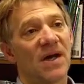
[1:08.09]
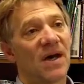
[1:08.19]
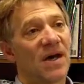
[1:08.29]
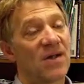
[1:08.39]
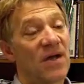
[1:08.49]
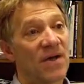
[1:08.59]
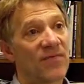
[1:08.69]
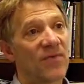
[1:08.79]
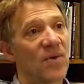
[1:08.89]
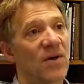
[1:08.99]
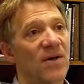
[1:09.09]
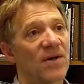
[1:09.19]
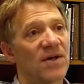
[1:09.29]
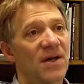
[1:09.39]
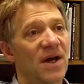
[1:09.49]
Uh,
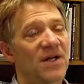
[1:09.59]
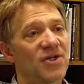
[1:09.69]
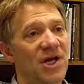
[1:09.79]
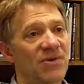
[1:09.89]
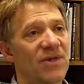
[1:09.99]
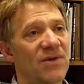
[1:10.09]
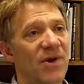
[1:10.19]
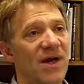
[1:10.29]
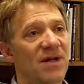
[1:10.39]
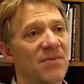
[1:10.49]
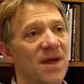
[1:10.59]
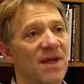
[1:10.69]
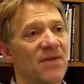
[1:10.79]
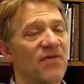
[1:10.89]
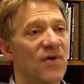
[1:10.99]
therefore, I generally
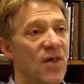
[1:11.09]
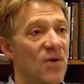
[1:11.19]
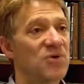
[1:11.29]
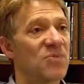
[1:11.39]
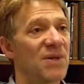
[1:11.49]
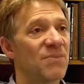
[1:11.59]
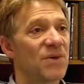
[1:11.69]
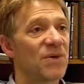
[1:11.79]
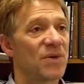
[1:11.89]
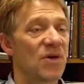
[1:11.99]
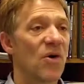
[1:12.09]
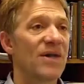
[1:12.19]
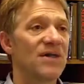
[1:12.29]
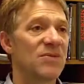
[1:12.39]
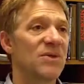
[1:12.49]
recommend for those people who are
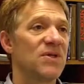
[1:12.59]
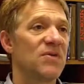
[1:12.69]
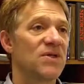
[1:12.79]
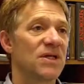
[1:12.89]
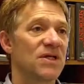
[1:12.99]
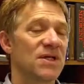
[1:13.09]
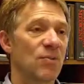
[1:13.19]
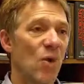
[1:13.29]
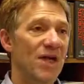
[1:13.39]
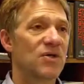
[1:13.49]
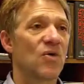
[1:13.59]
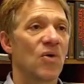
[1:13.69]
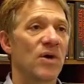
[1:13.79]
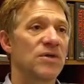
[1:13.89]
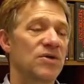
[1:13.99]
going to be using some white
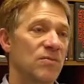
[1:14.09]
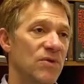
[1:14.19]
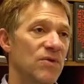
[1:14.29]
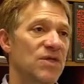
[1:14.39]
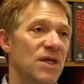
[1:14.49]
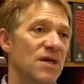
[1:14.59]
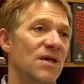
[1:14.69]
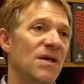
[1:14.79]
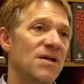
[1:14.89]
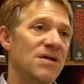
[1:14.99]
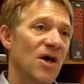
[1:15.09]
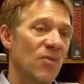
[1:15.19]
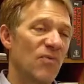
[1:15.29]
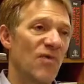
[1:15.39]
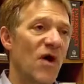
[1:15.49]
noise or music to
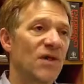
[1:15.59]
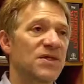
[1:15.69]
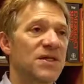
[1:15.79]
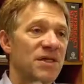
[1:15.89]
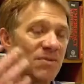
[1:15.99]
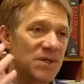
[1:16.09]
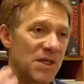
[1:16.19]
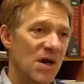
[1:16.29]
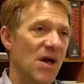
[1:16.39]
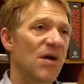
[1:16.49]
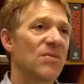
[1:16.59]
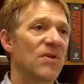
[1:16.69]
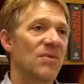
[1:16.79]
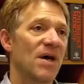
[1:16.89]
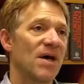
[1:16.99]
help fall asleep to calm
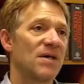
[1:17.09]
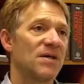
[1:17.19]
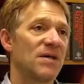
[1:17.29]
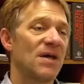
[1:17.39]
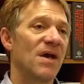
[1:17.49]
their mind